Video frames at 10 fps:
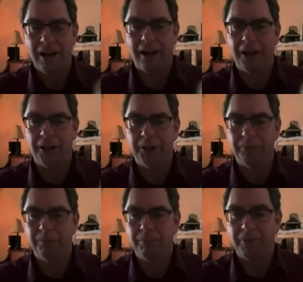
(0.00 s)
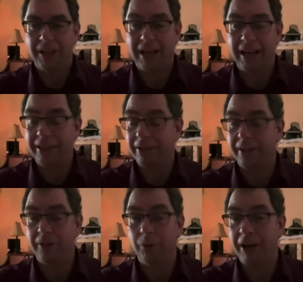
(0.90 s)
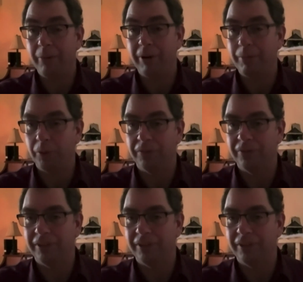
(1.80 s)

And the way we move.